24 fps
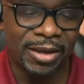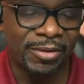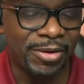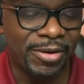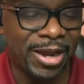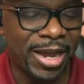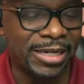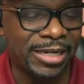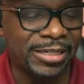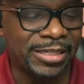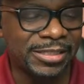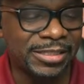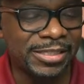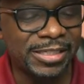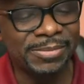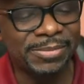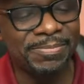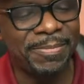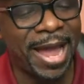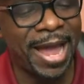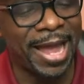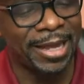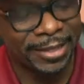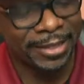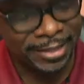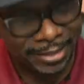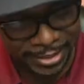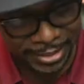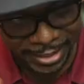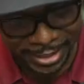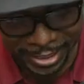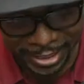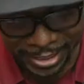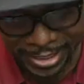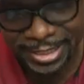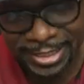All right. This is my
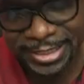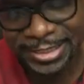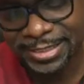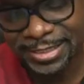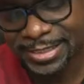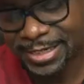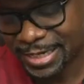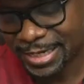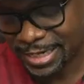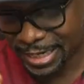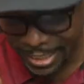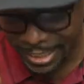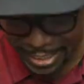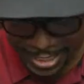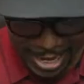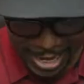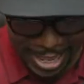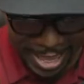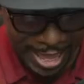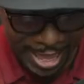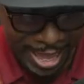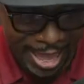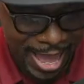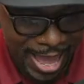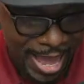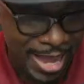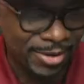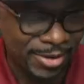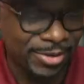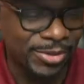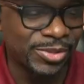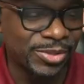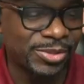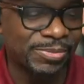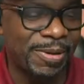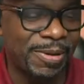cousin in the
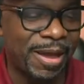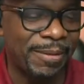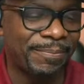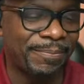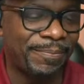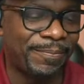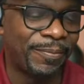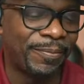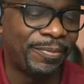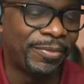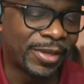house, my